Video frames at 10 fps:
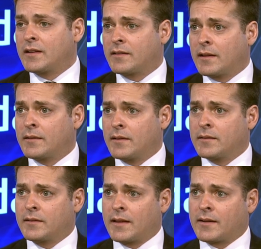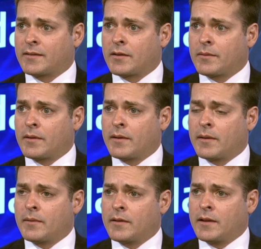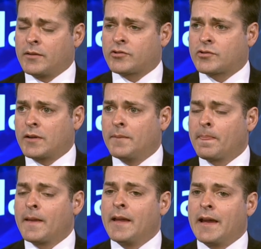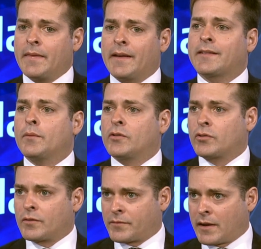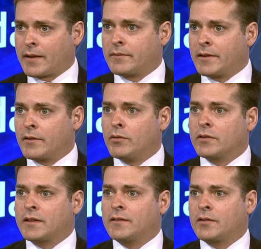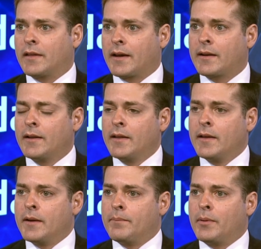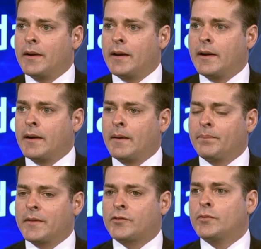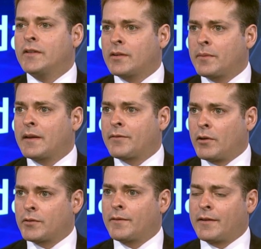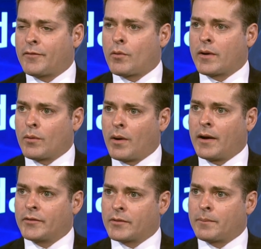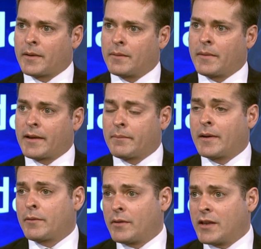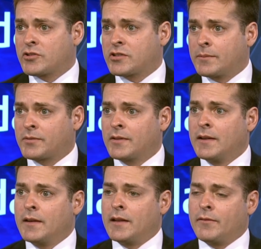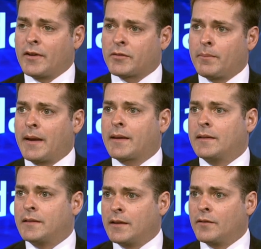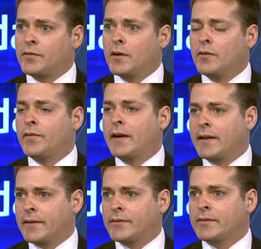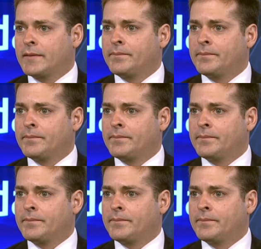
in the data center industry, and that's how we sort of got hooked into that. But it's really something that I've cultivated for quite a while, is my relationships in investment banking, deal flow, finance.